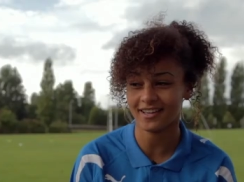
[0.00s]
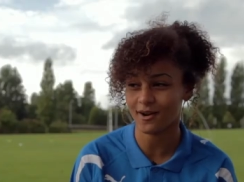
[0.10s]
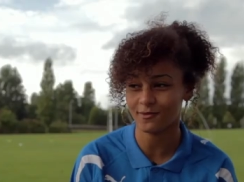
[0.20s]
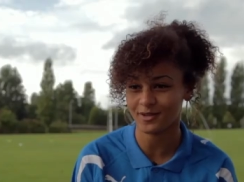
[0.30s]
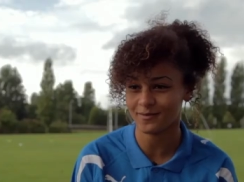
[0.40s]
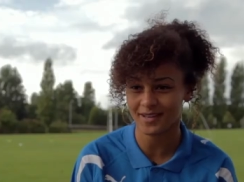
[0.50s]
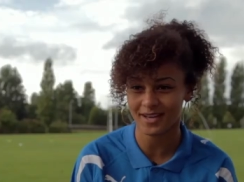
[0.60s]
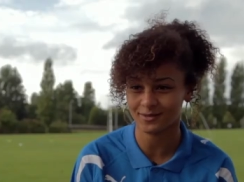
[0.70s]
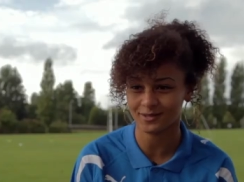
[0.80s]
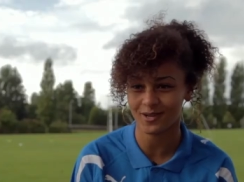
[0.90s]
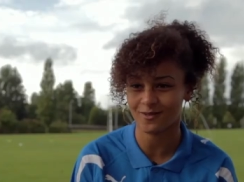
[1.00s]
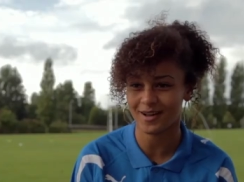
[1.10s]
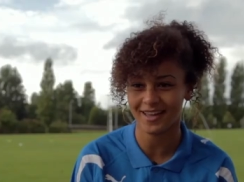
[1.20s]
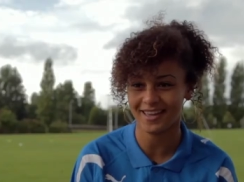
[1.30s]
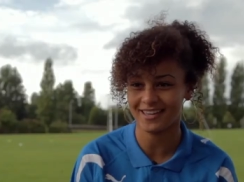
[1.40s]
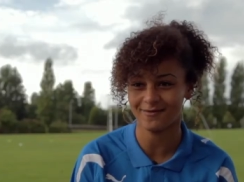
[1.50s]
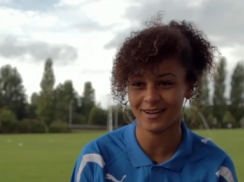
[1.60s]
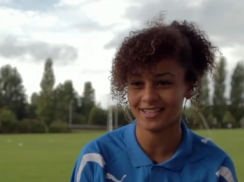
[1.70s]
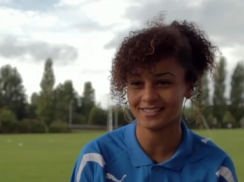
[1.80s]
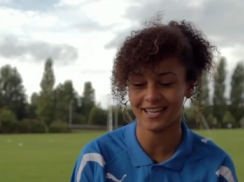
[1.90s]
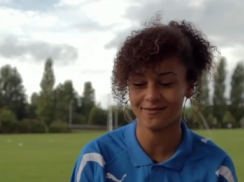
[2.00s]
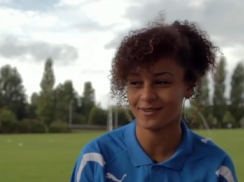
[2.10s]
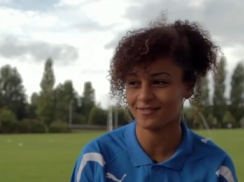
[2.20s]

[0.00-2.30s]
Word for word: I wouldn't have been able to have got my A in my exam, I